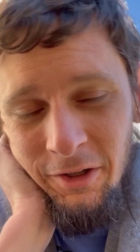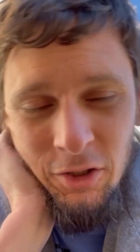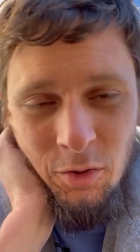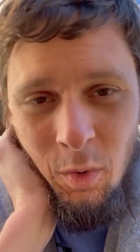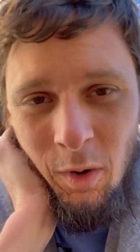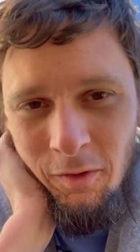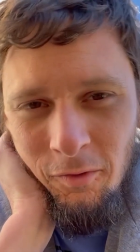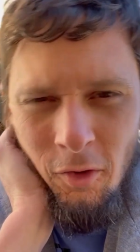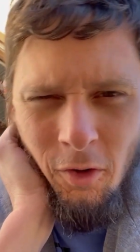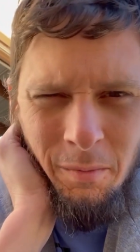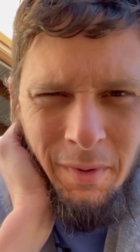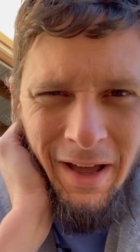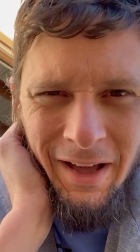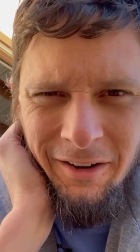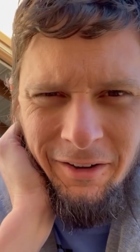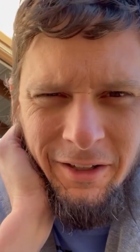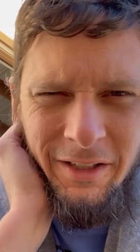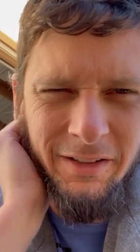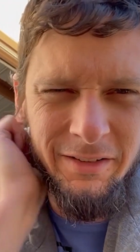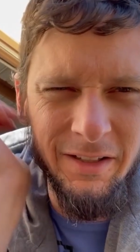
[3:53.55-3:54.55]
a 12 volt
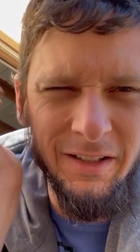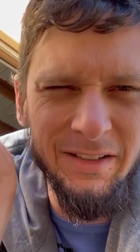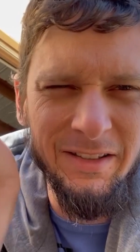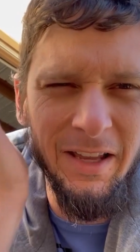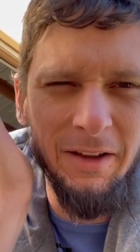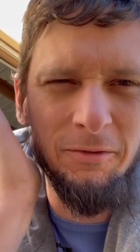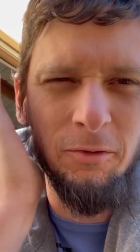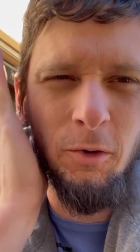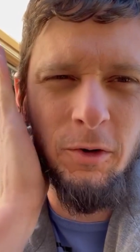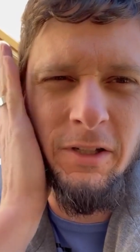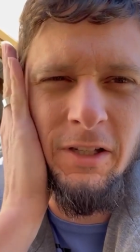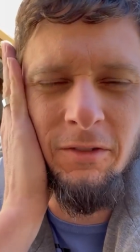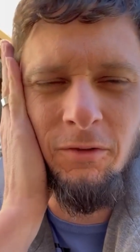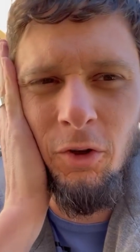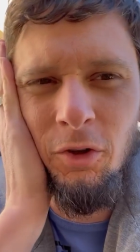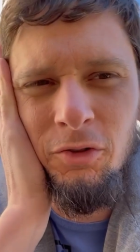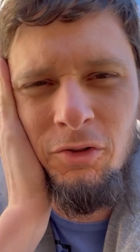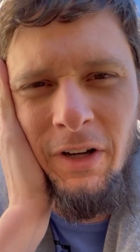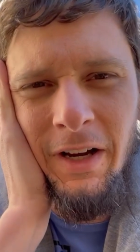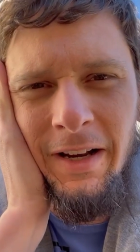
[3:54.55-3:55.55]
battery, it's at 14
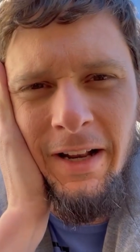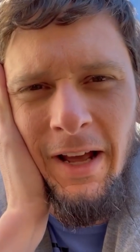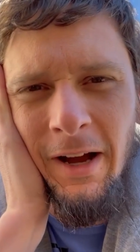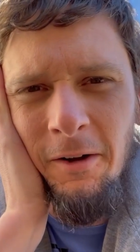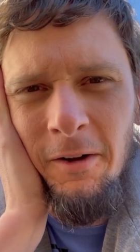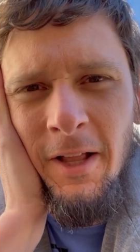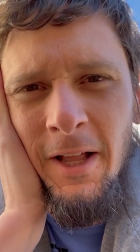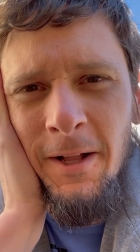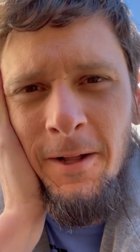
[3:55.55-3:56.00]
volts right now.